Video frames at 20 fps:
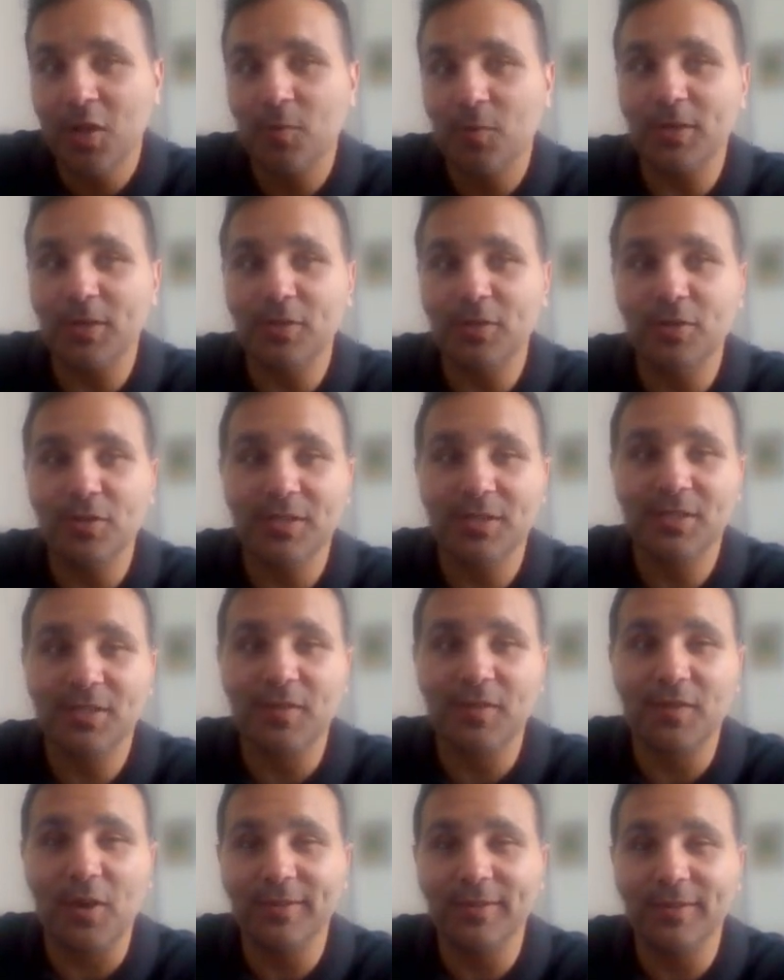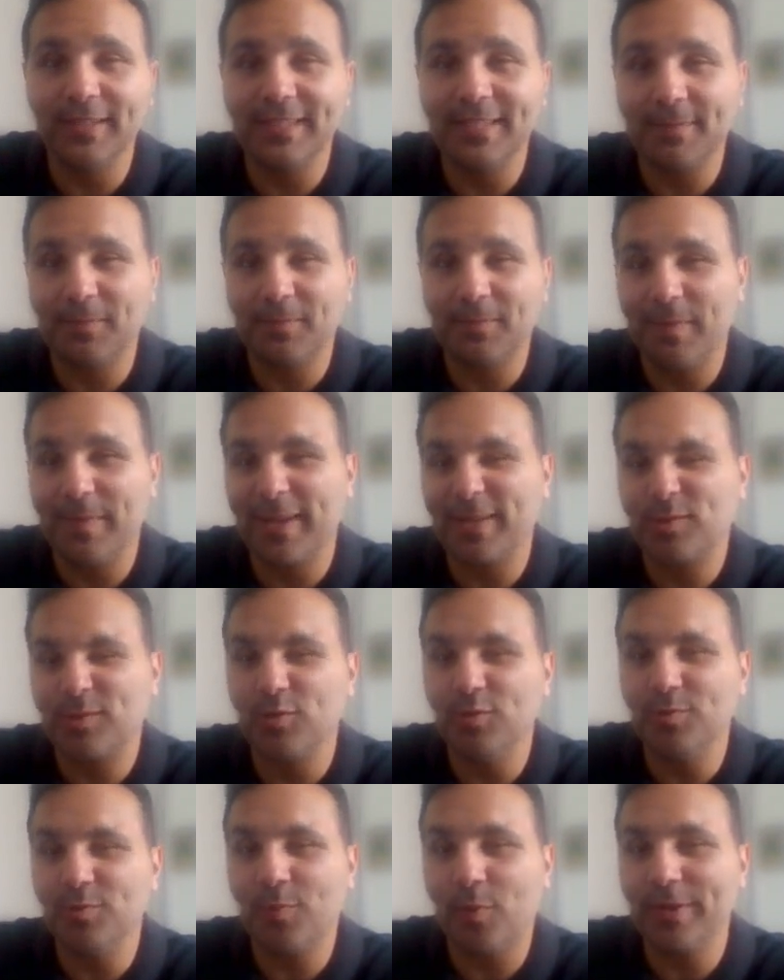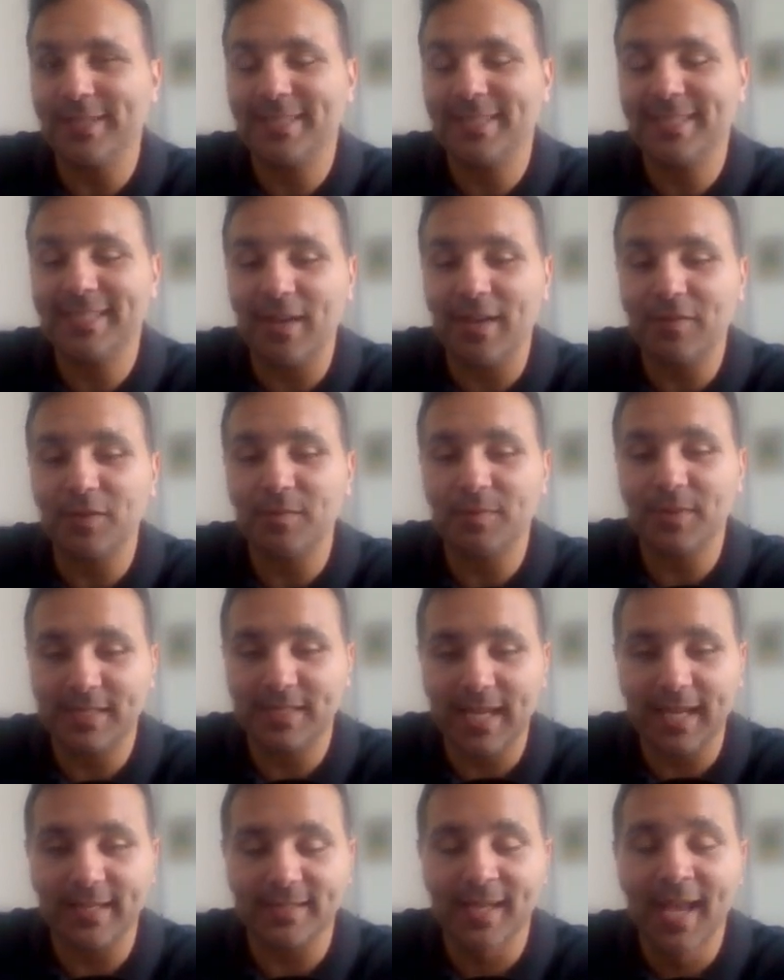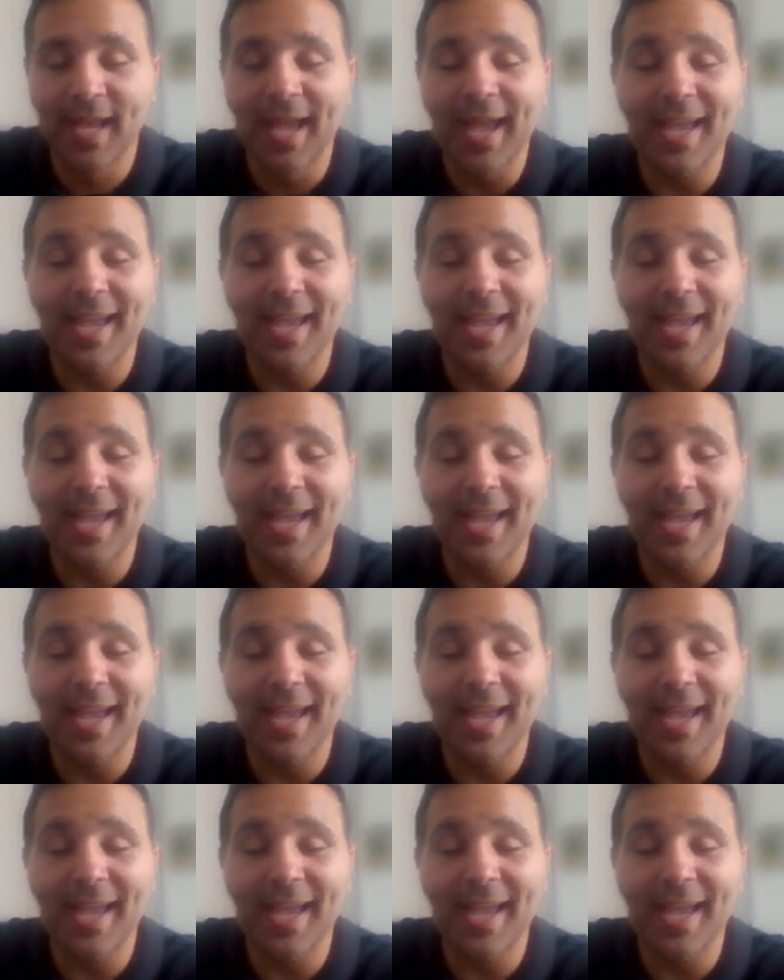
when units have only dipped by about 2.7%.